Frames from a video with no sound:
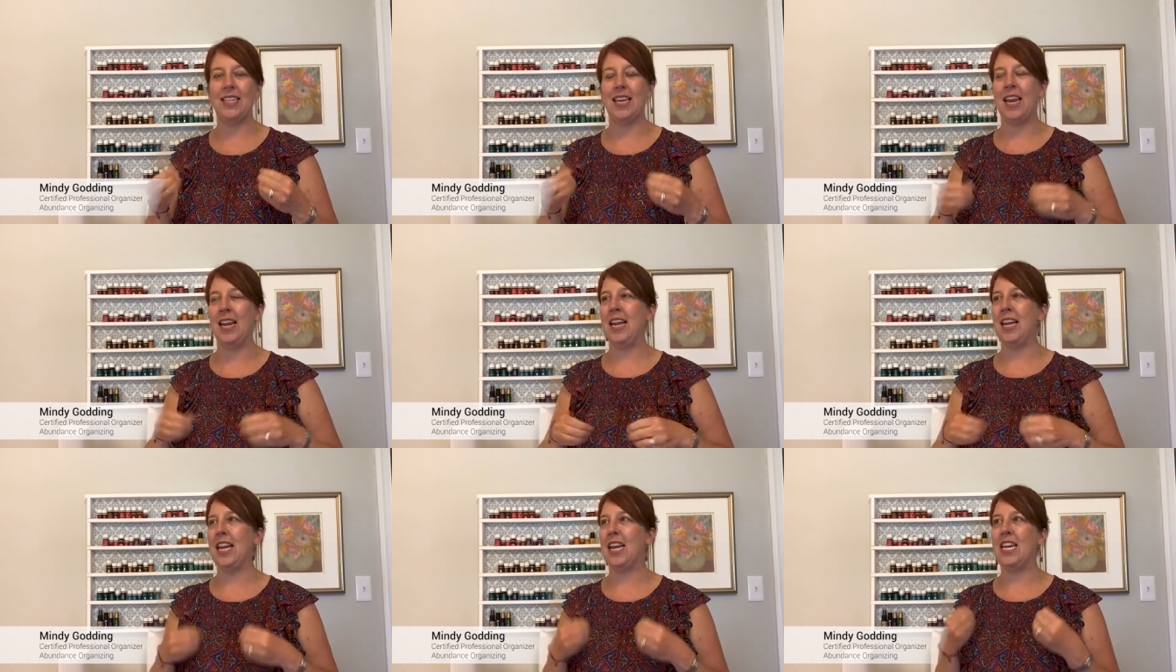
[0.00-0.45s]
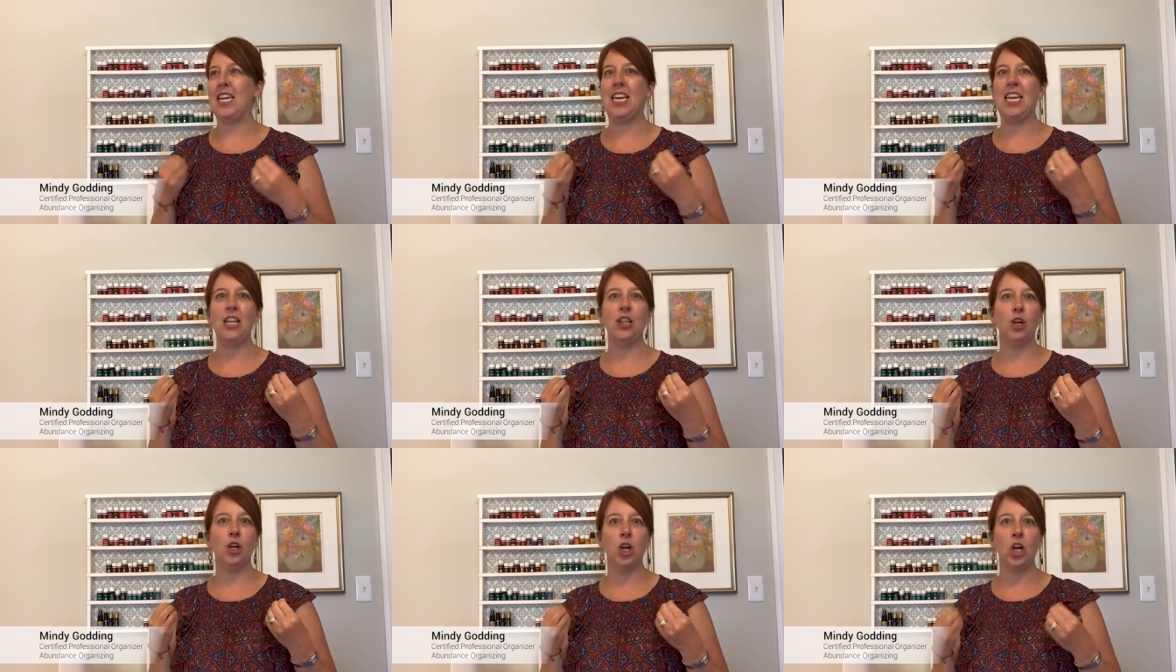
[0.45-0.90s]
And it can
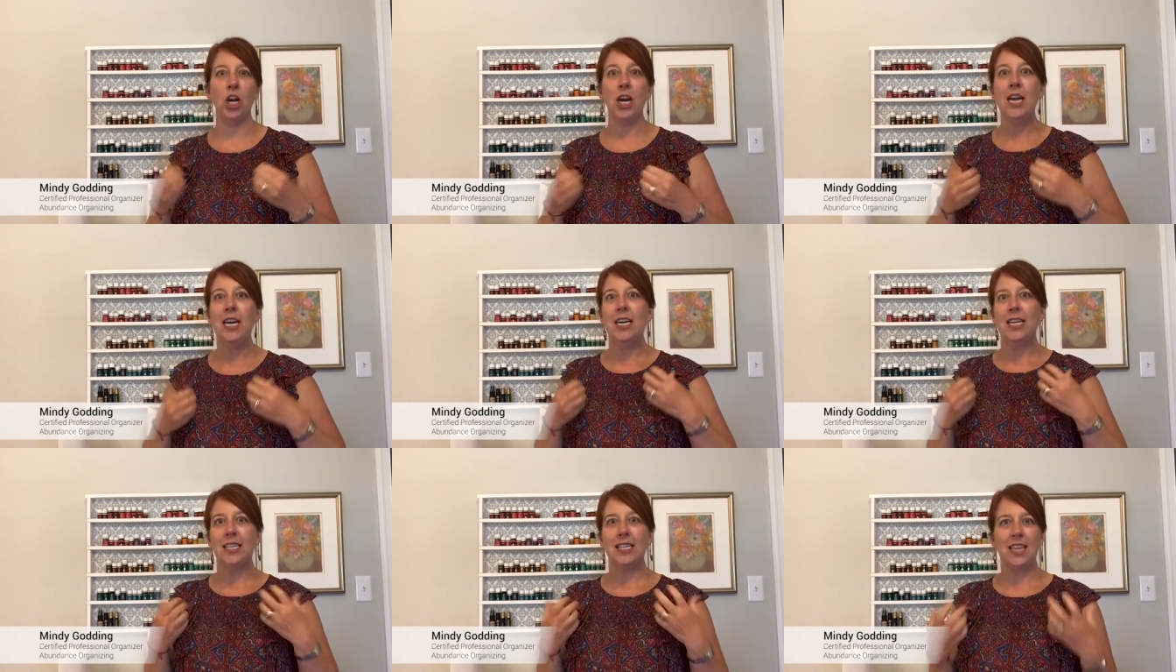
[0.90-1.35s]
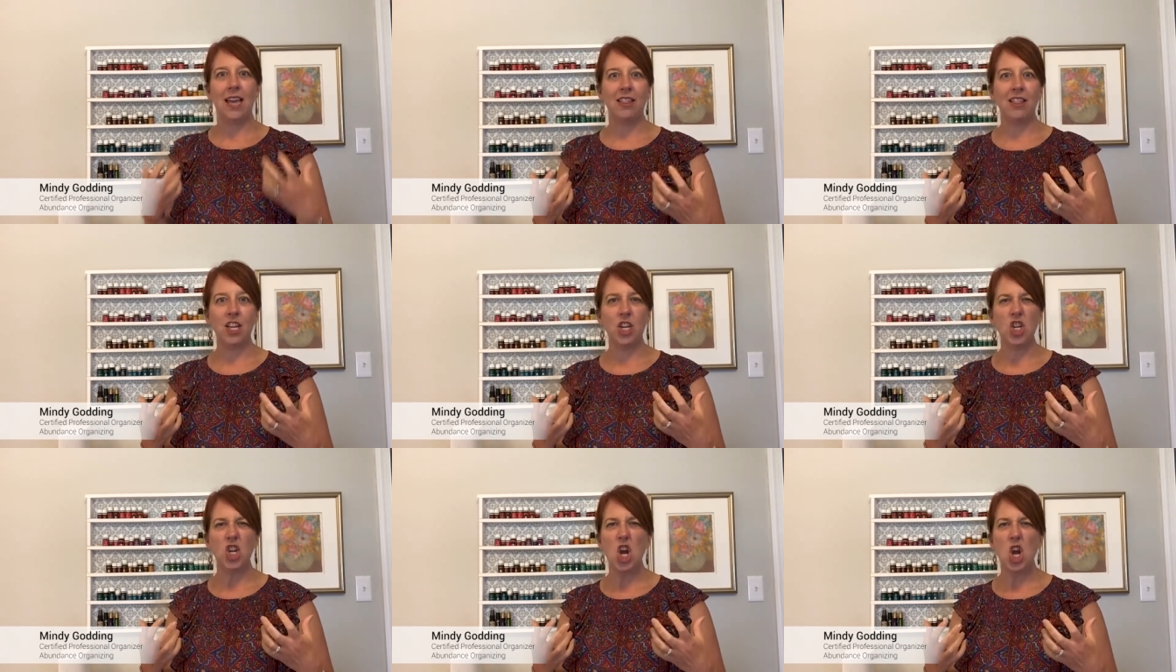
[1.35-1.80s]
either set
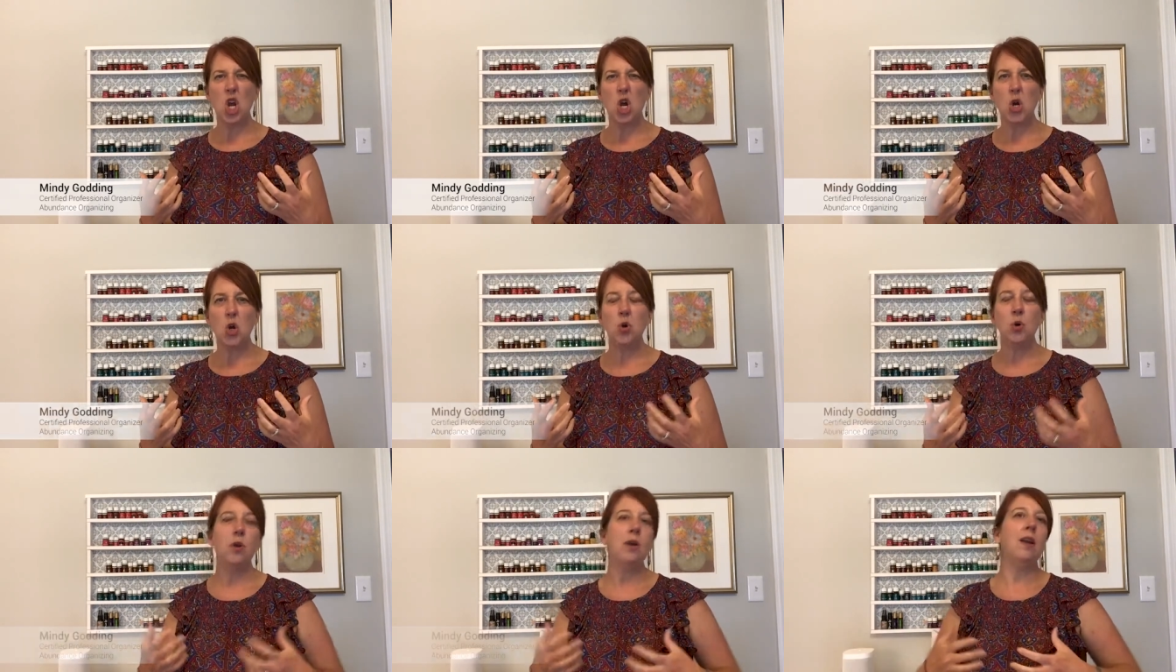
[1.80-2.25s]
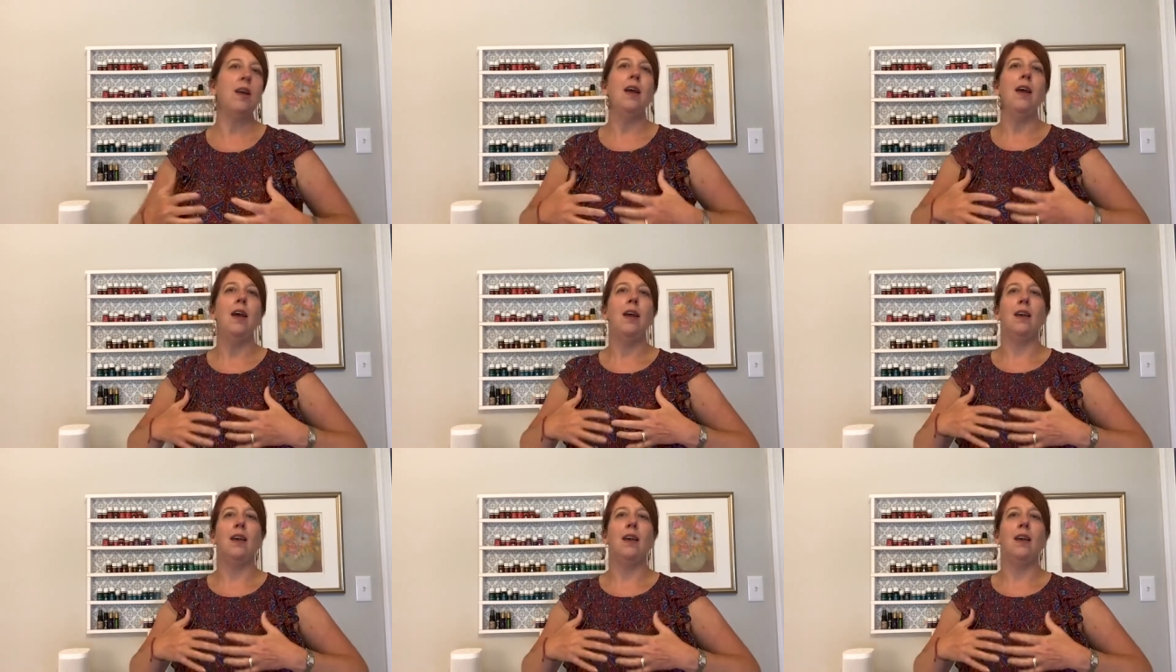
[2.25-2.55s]
the tone,